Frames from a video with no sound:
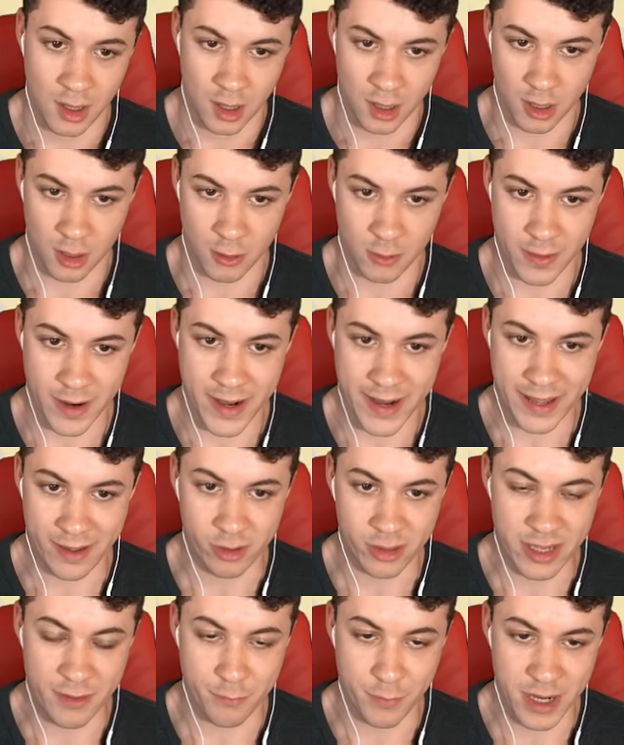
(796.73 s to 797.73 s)
Alright, I
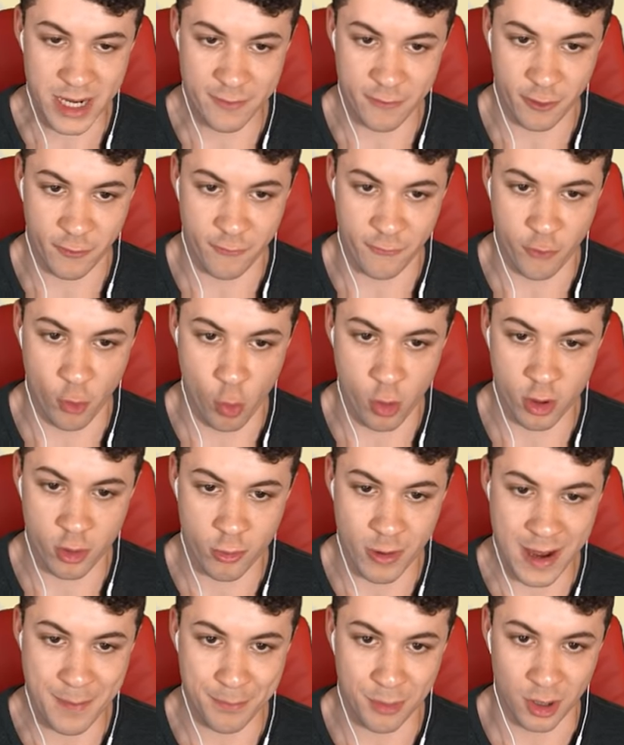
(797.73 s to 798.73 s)
only have money for four
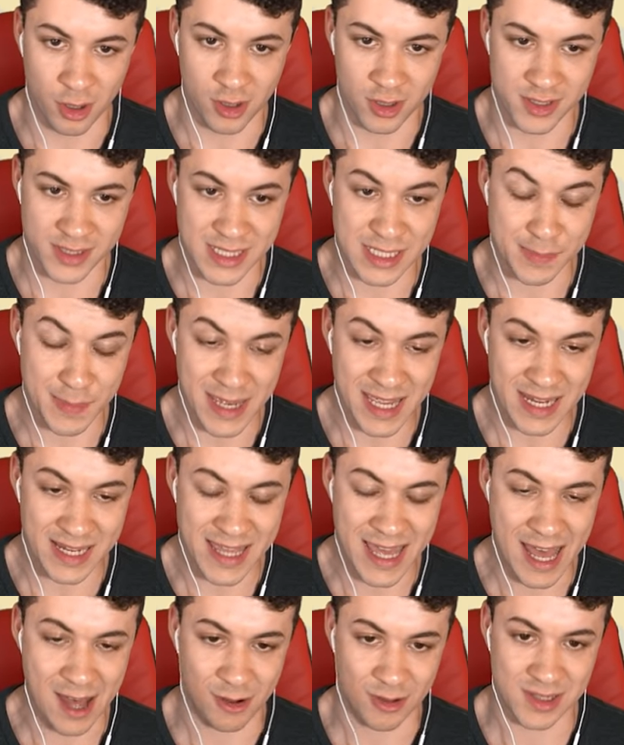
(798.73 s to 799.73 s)
great balls, let's make it
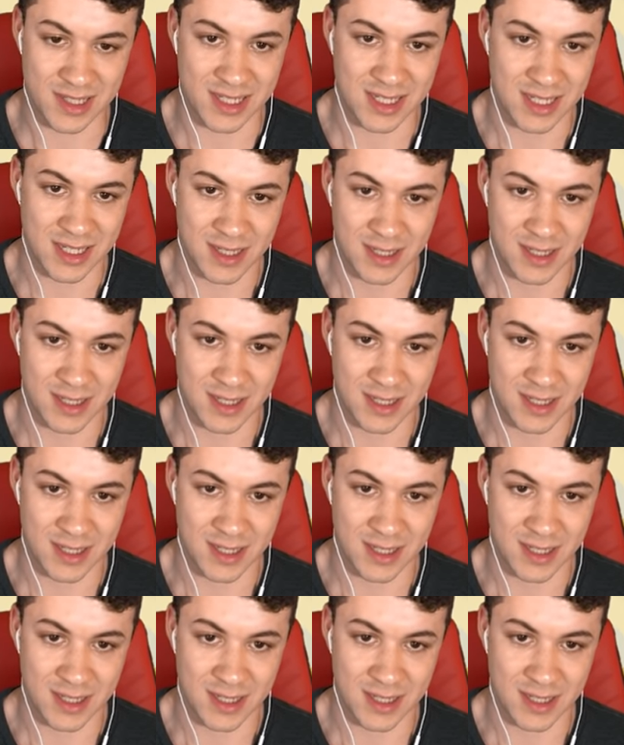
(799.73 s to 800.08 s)
count.